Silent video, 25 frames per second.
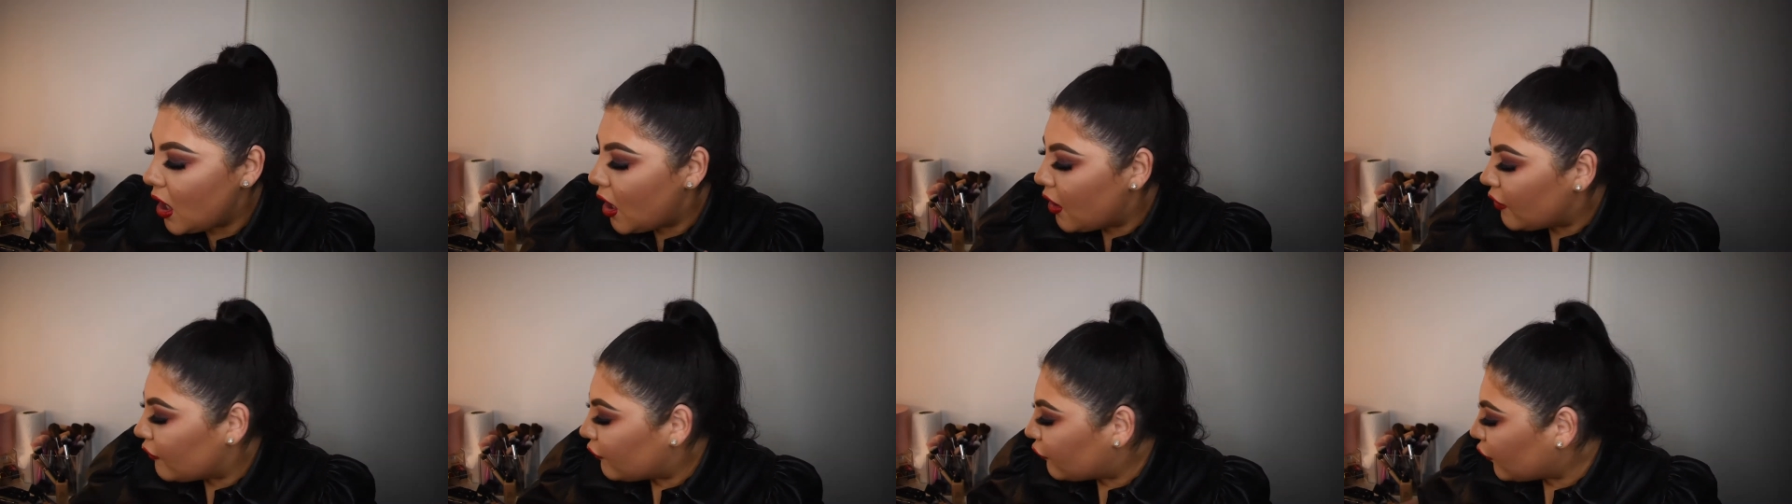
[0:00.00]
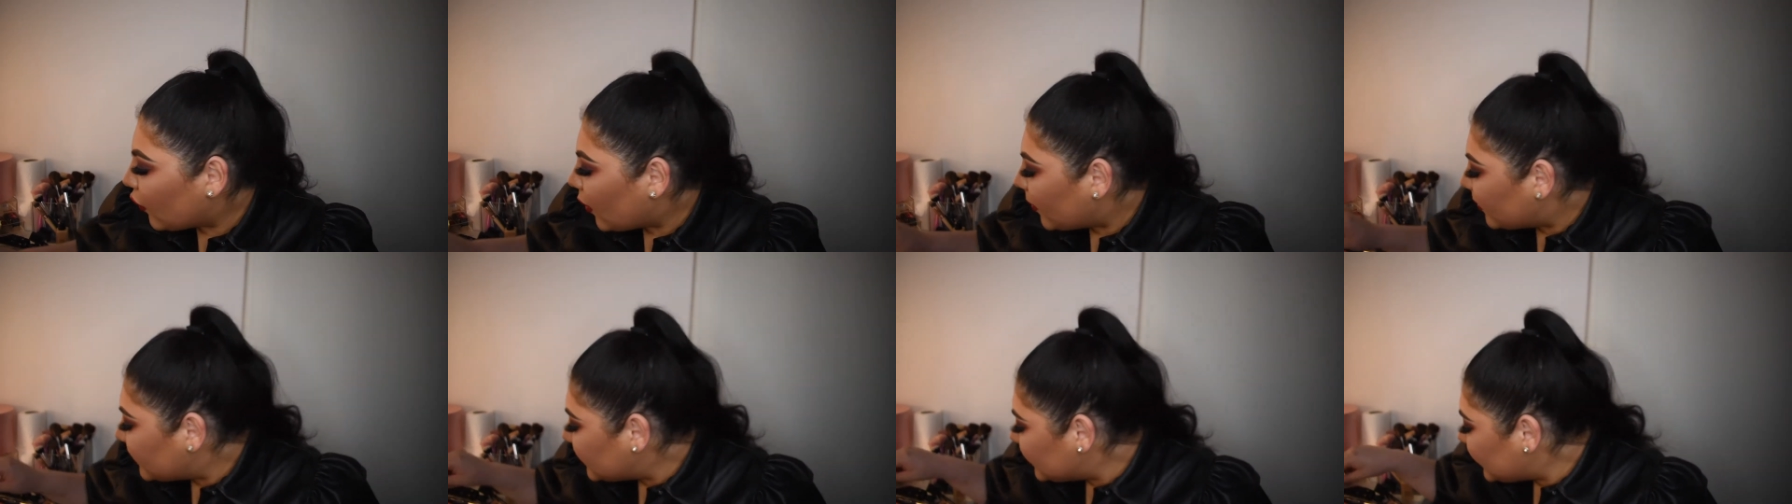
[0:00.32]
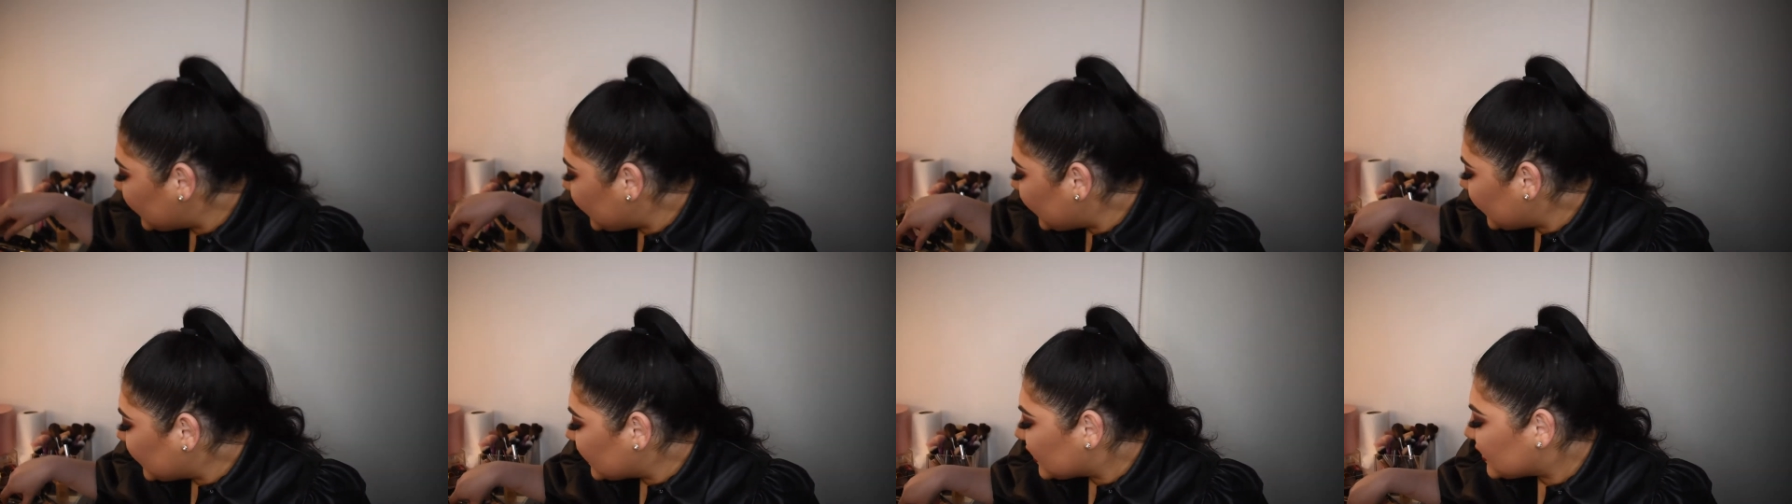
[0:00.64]
from
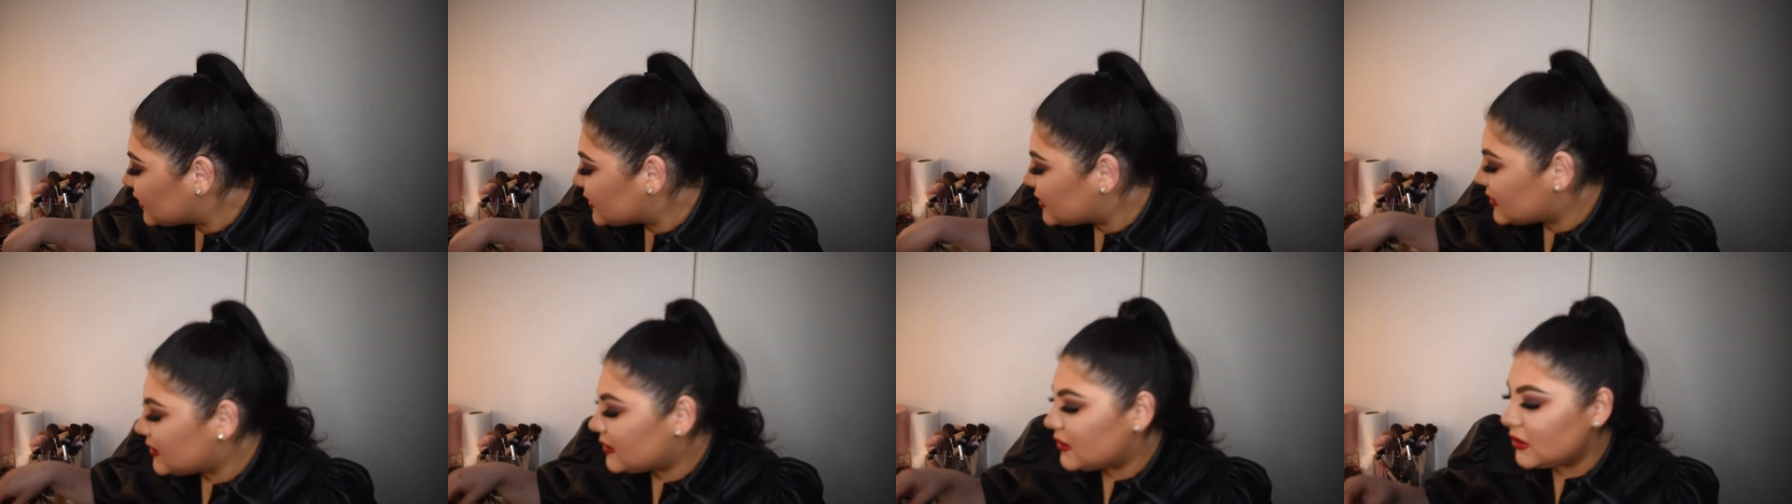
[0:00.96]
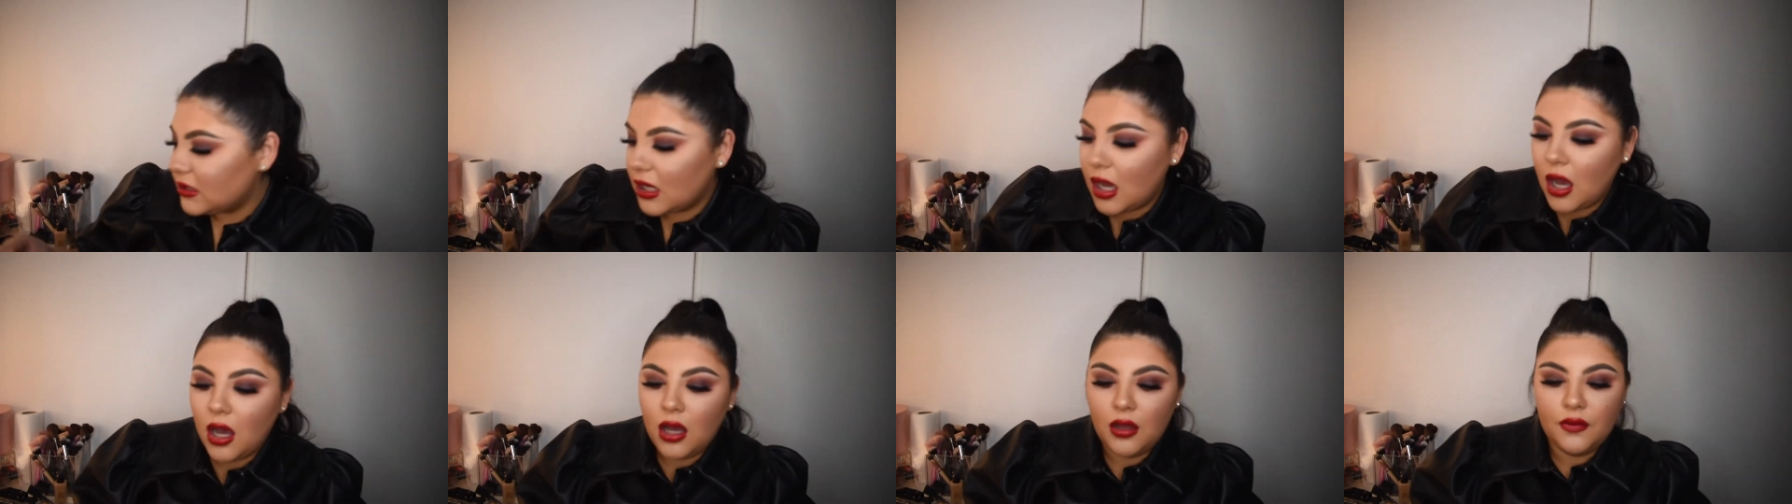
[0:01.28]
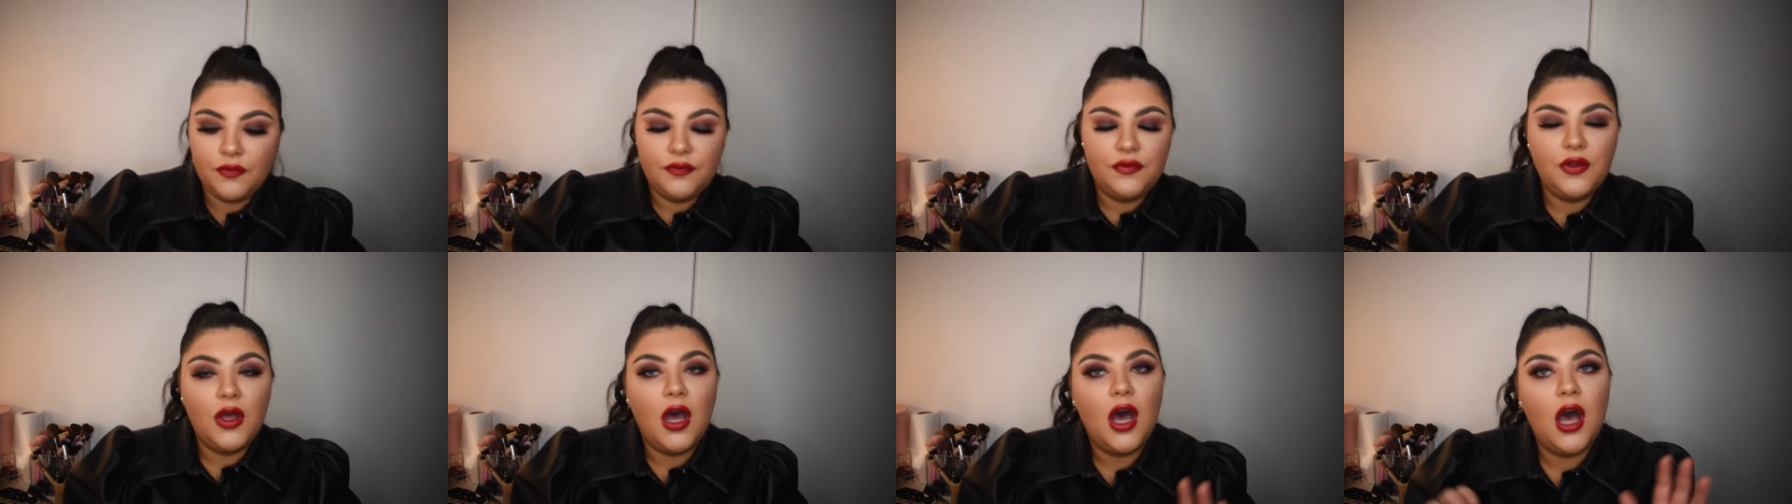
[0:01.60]
NYX
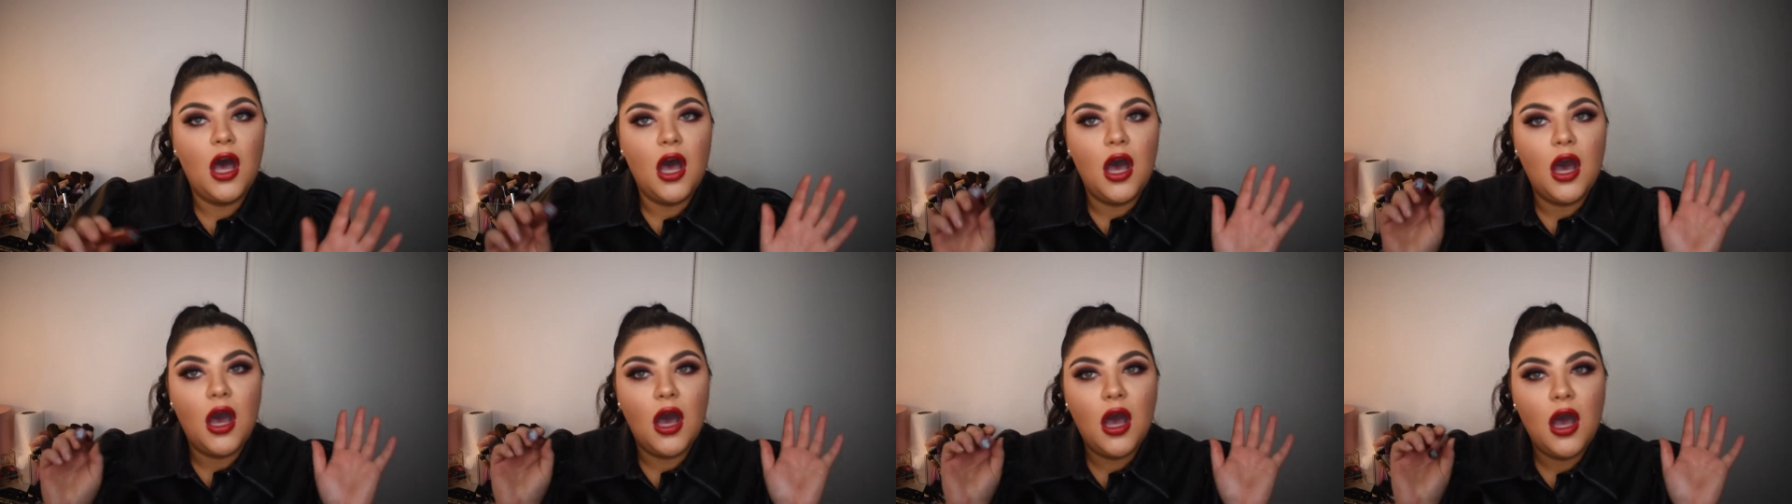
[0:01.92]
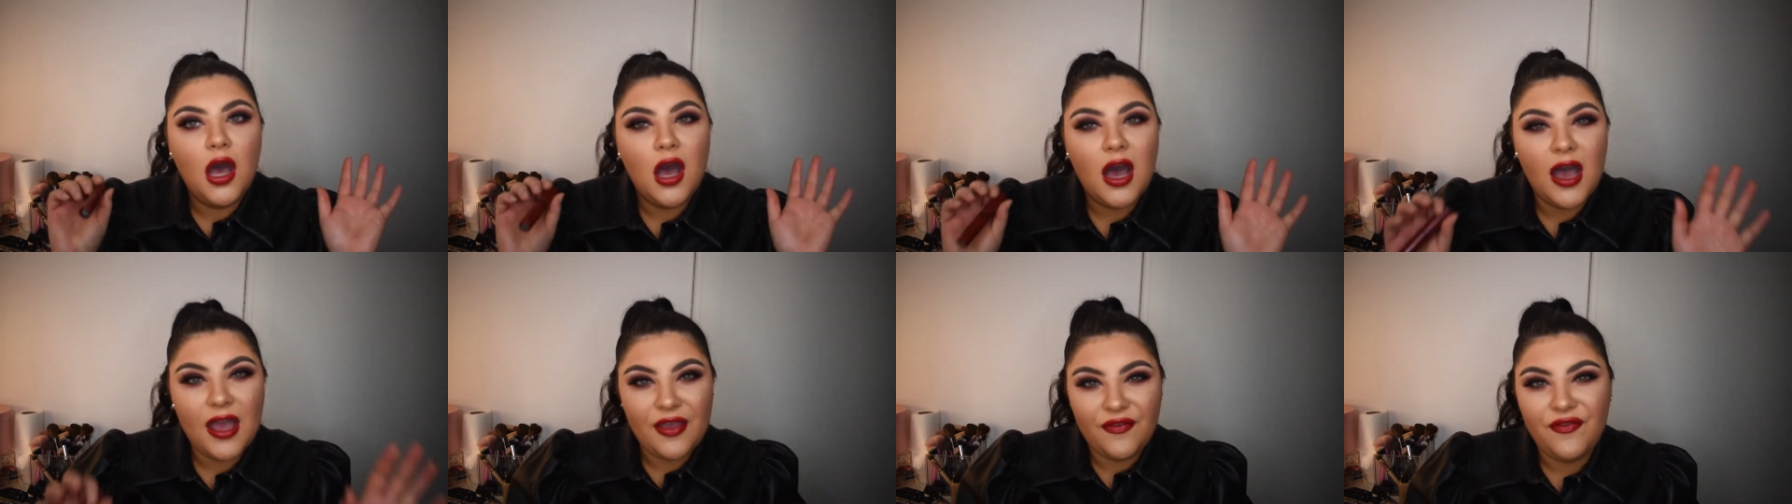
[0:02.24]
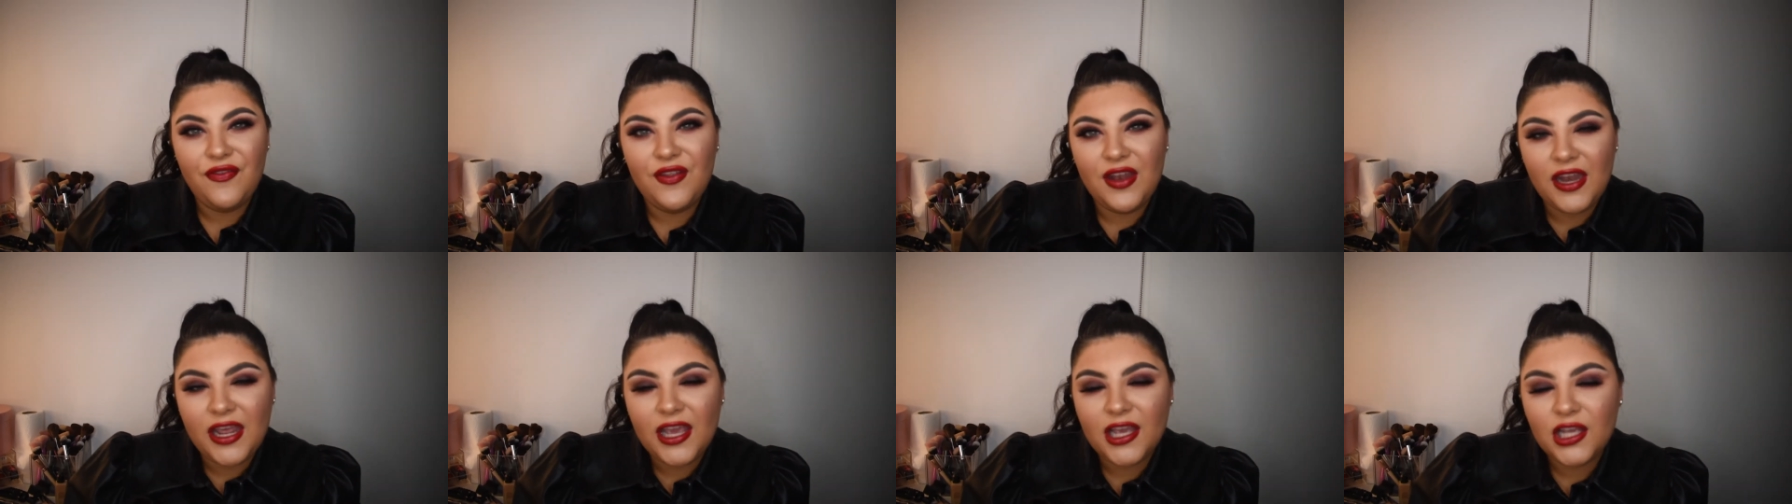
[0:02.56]
after I
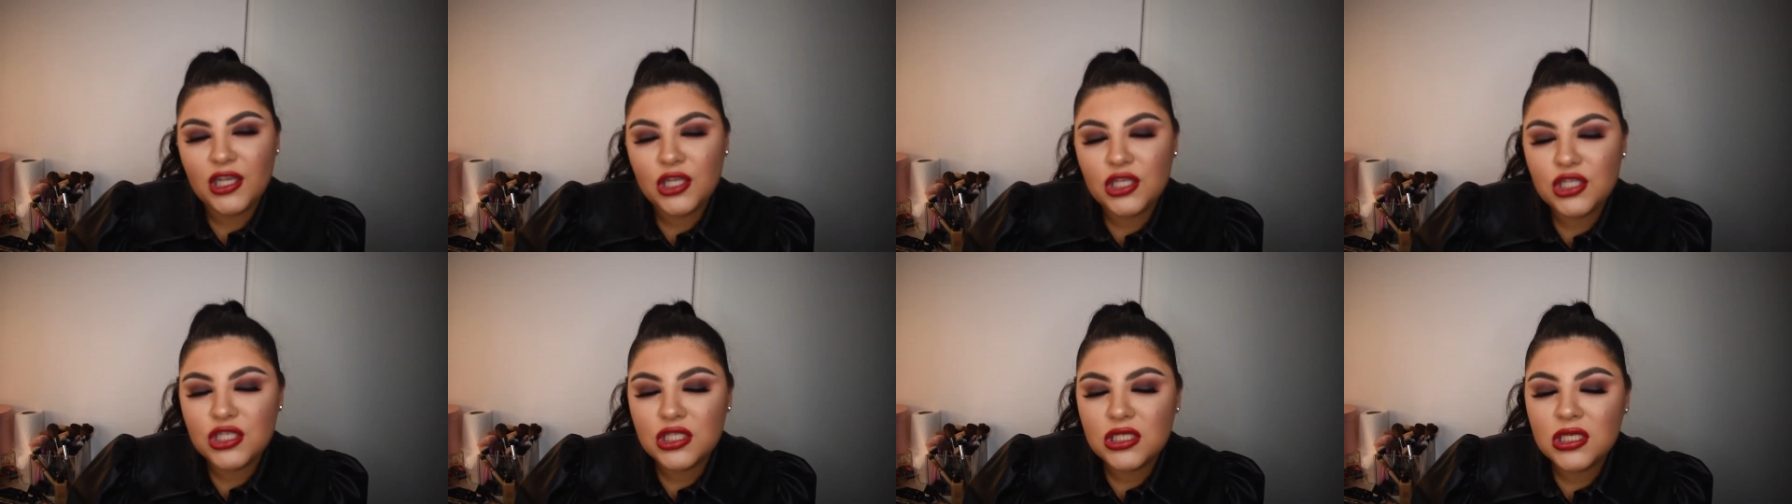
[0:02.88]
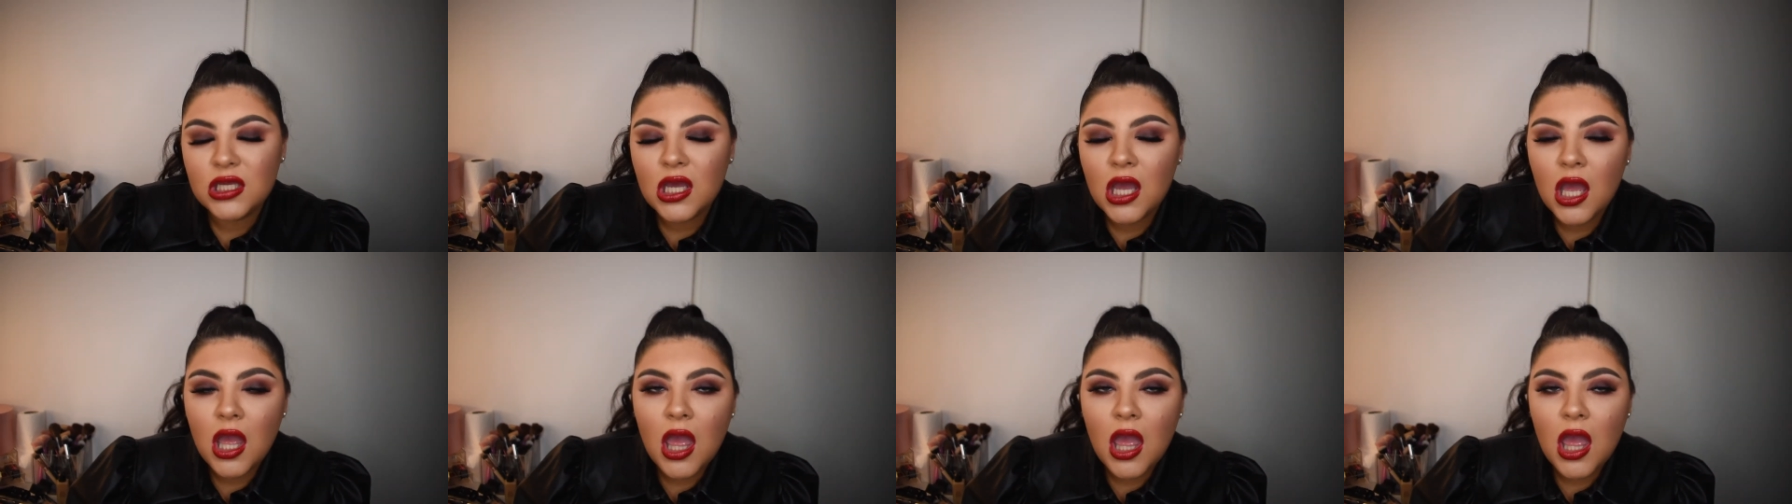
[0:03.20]
finished,